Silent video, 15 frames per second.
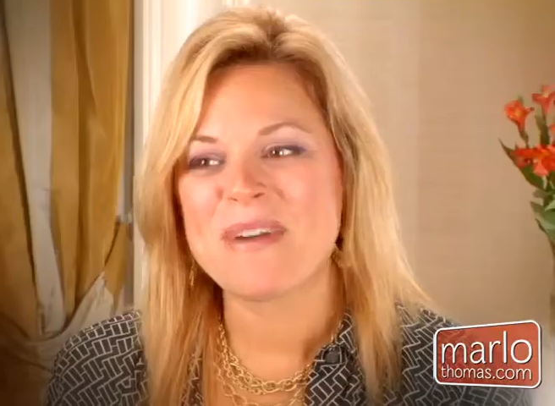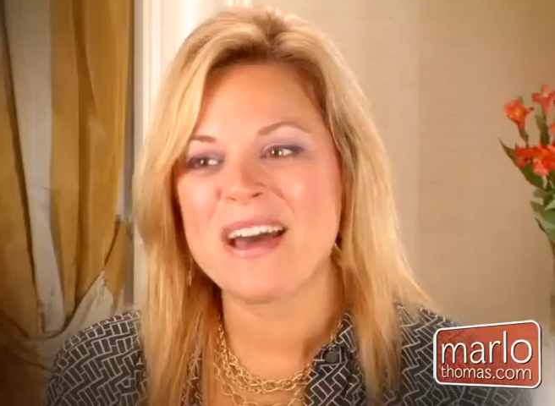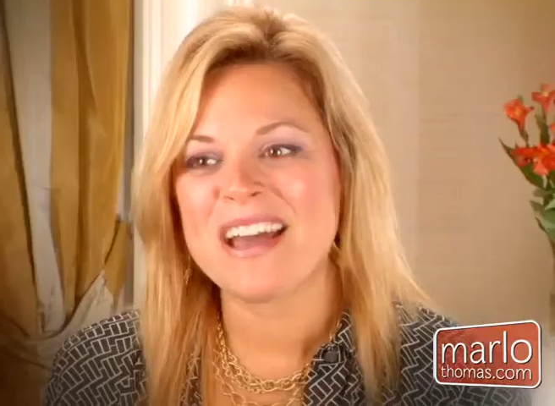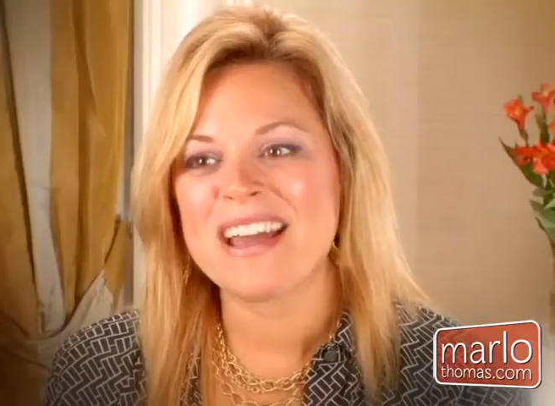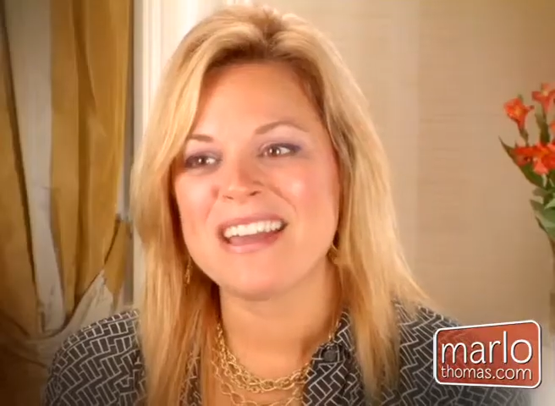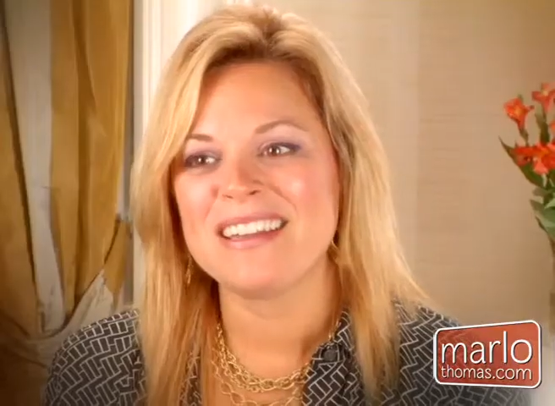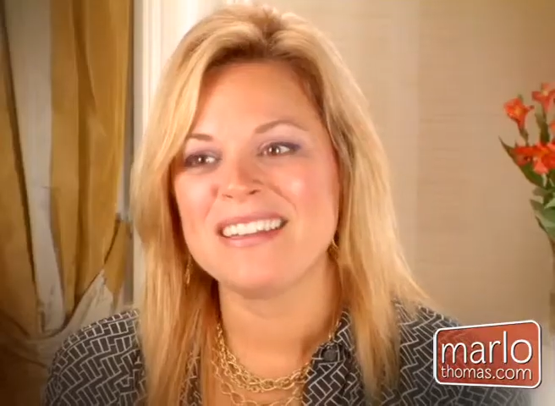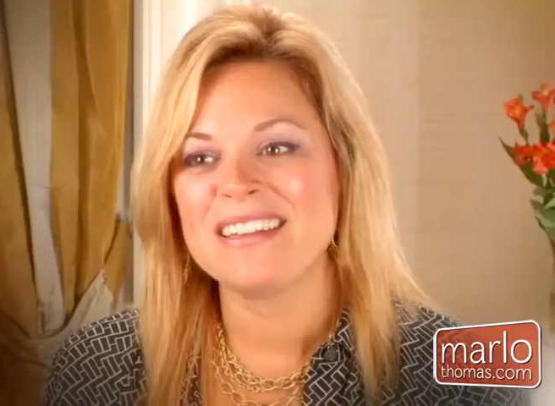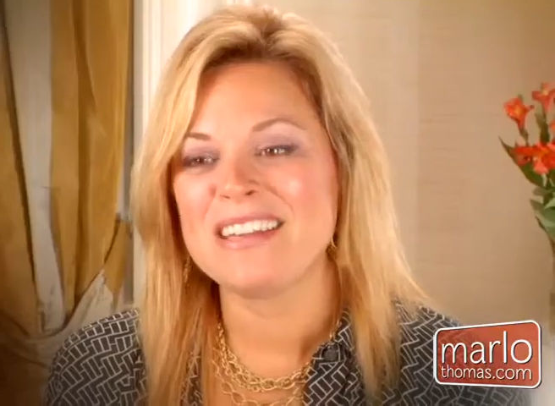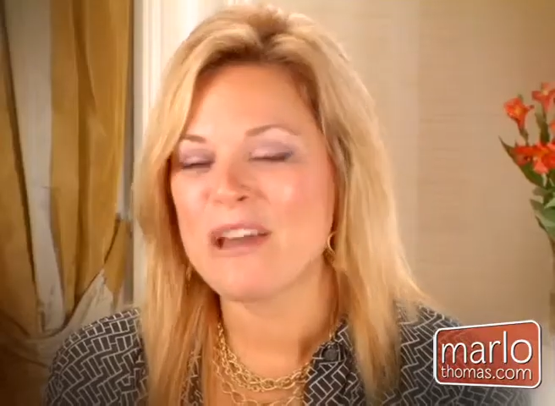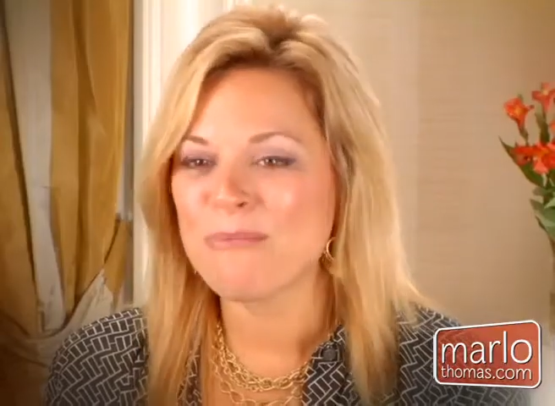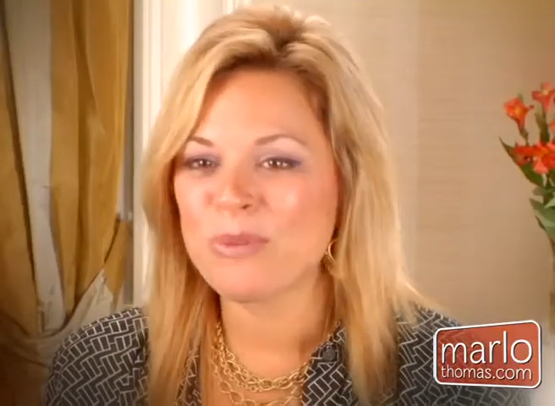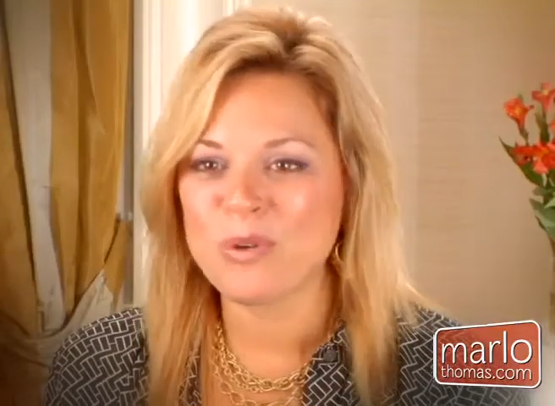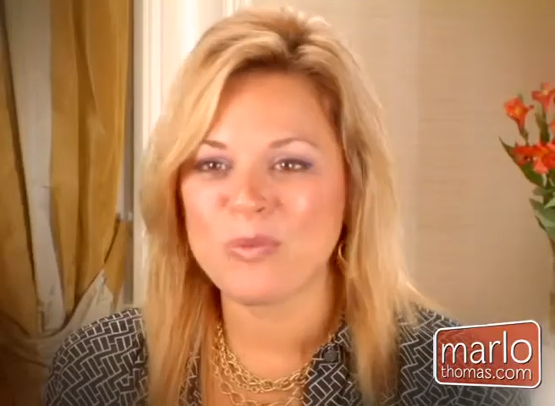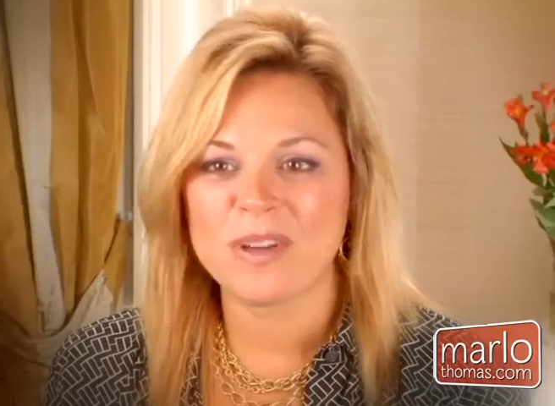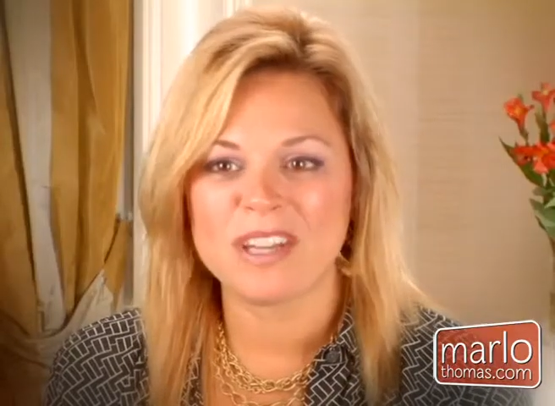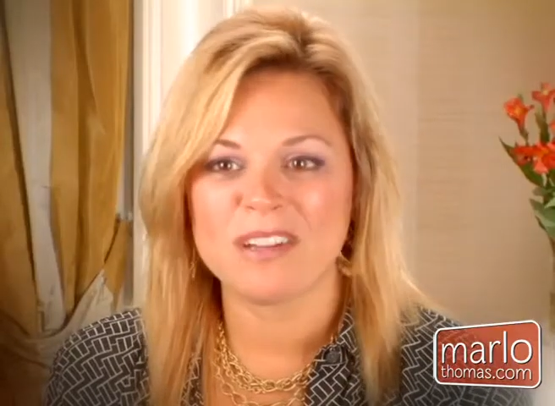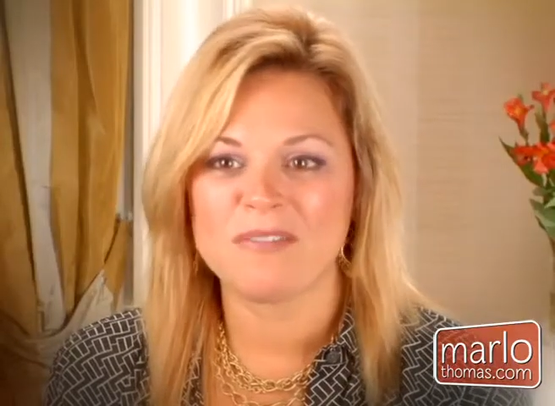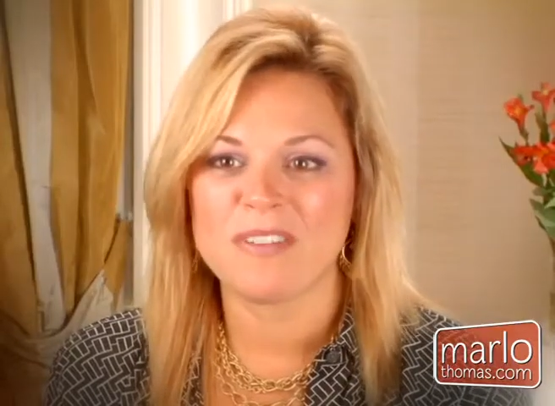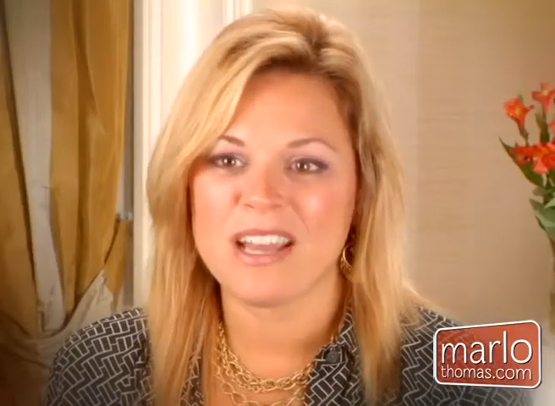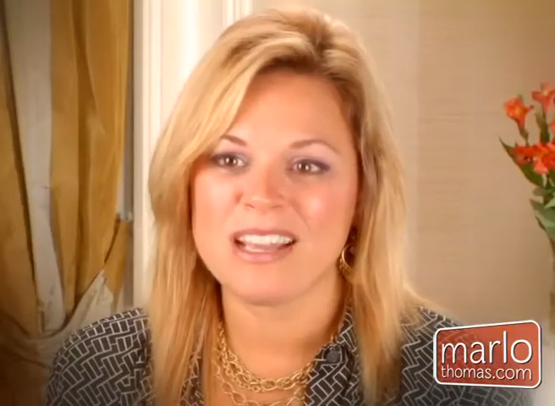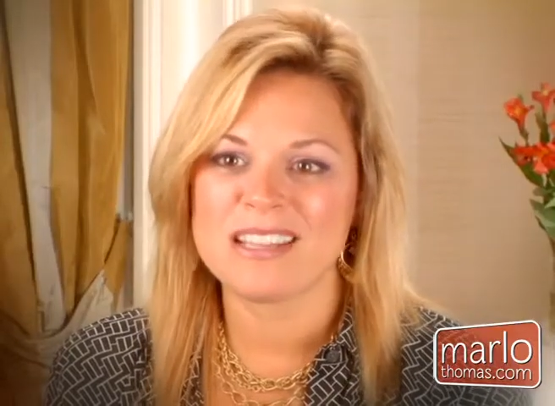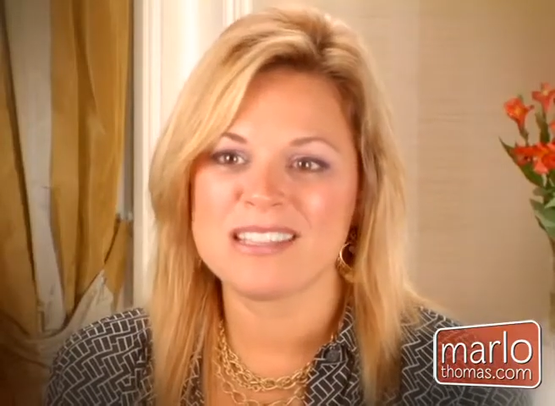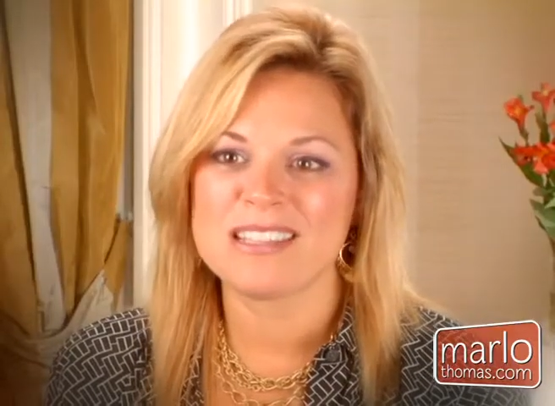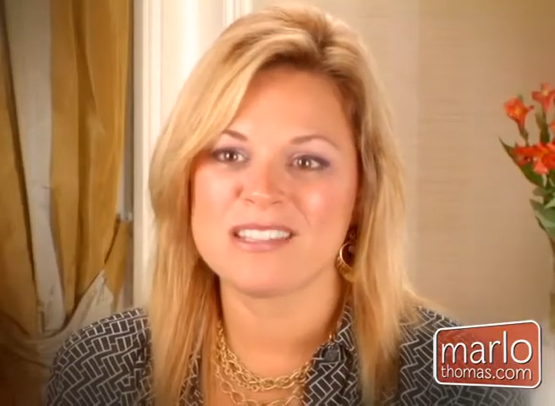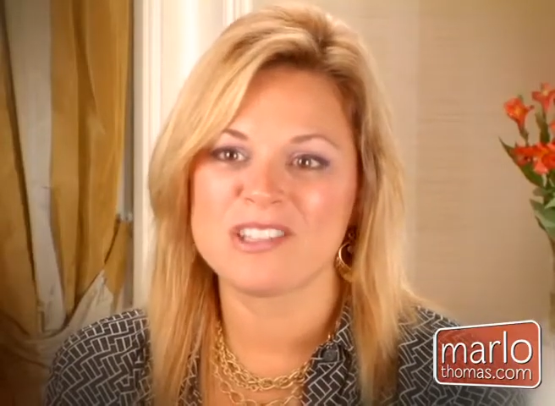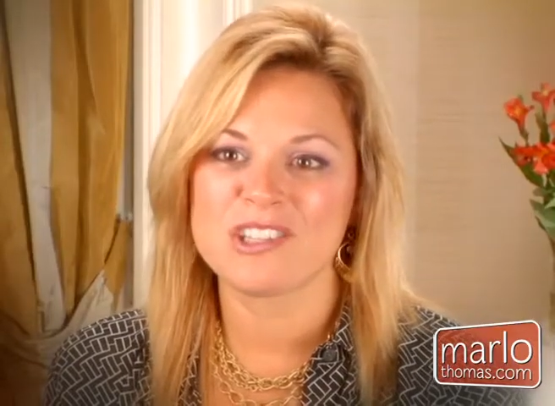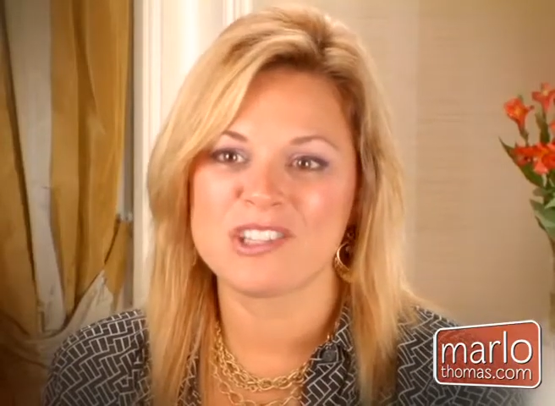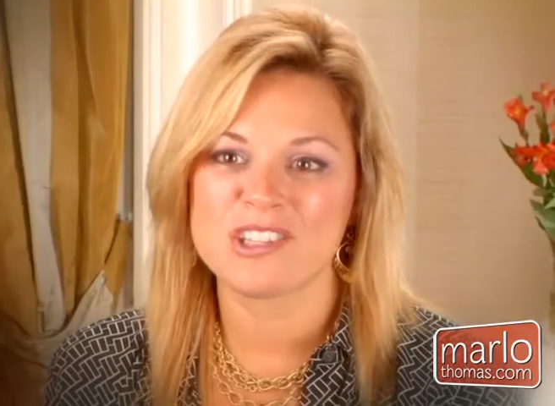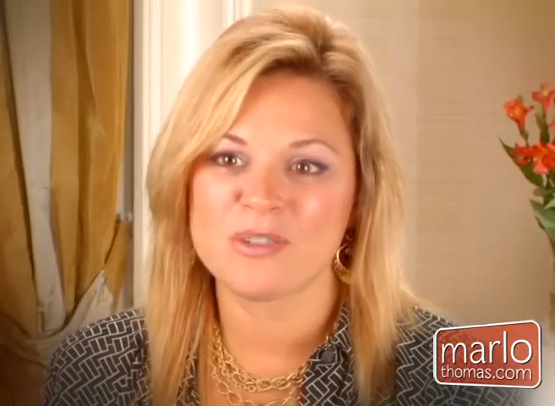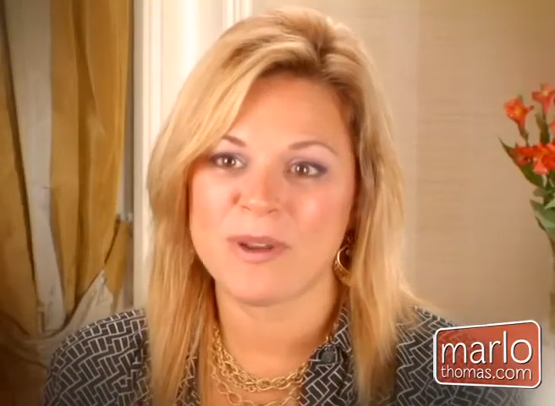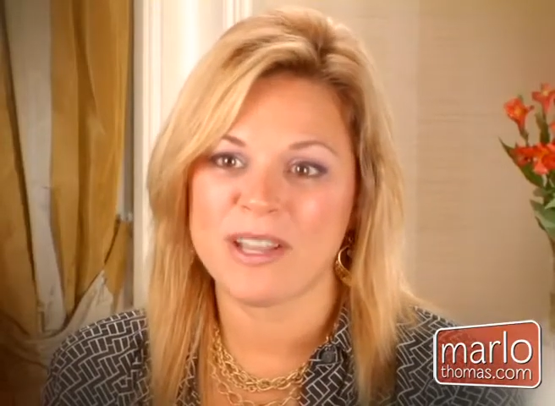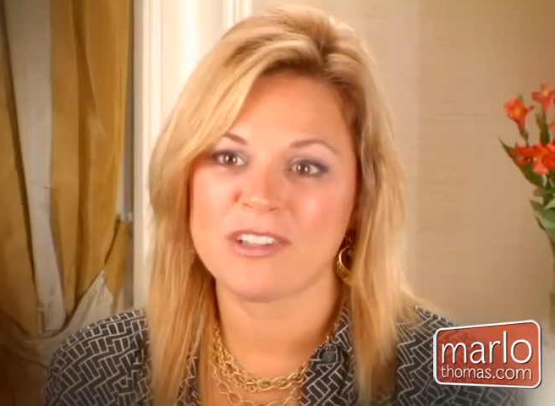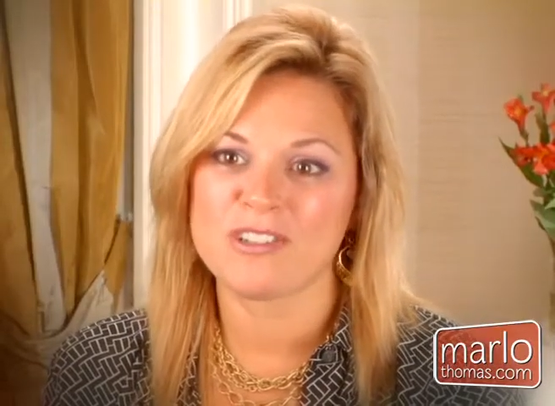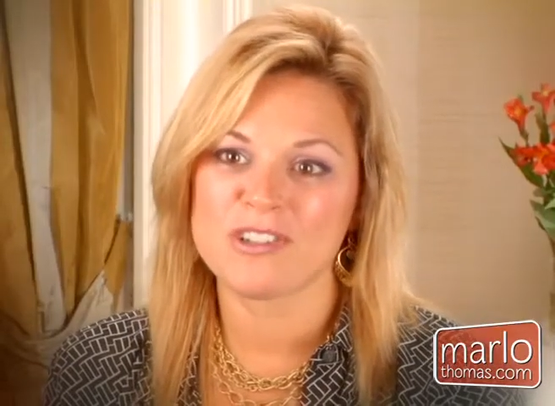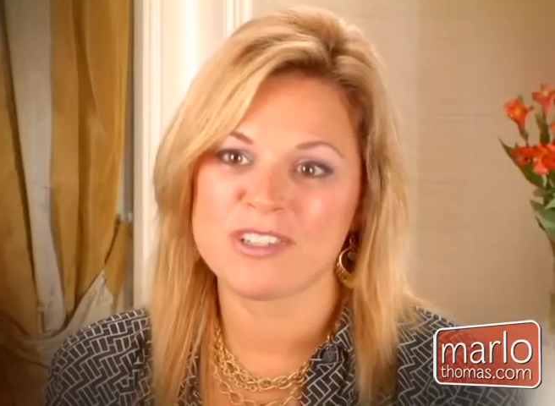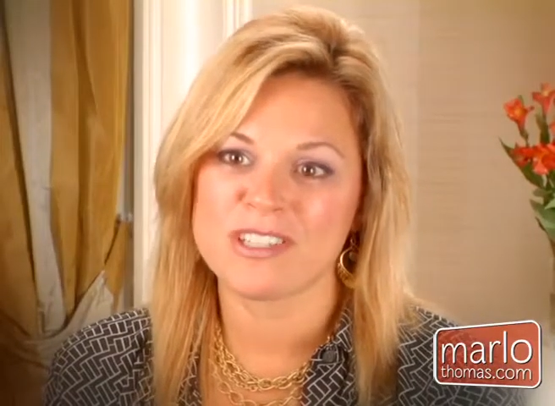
My number one advice is to surround